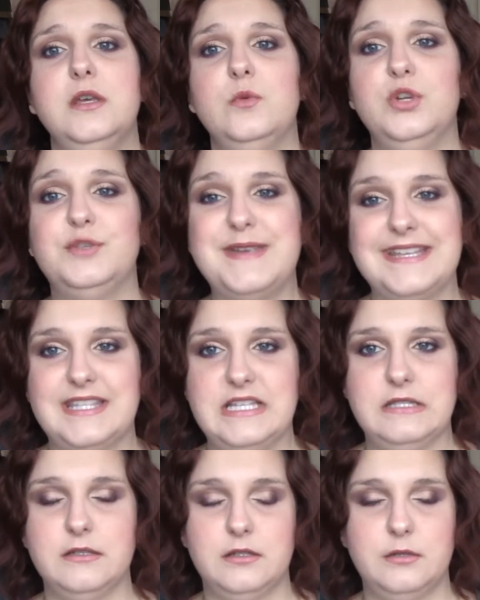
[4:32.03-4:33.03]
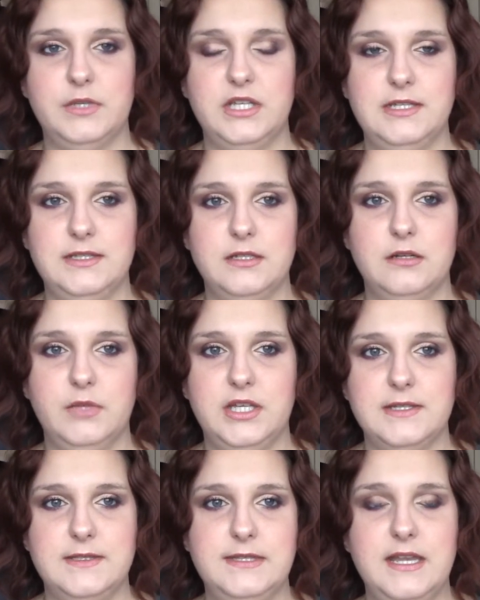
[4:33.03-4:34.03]
which makes things a little bit easier,
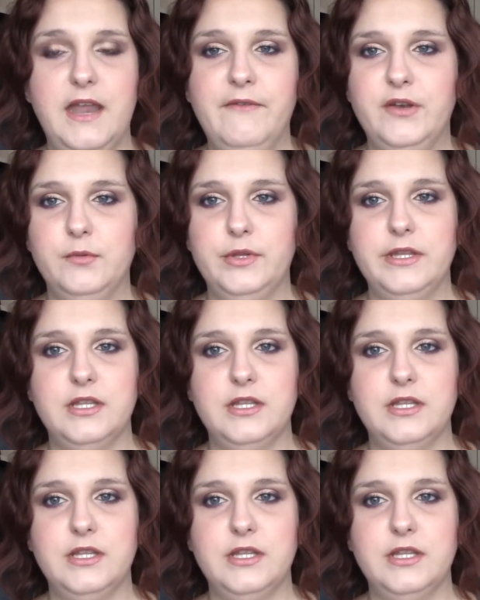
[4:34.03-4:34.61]
because inevitably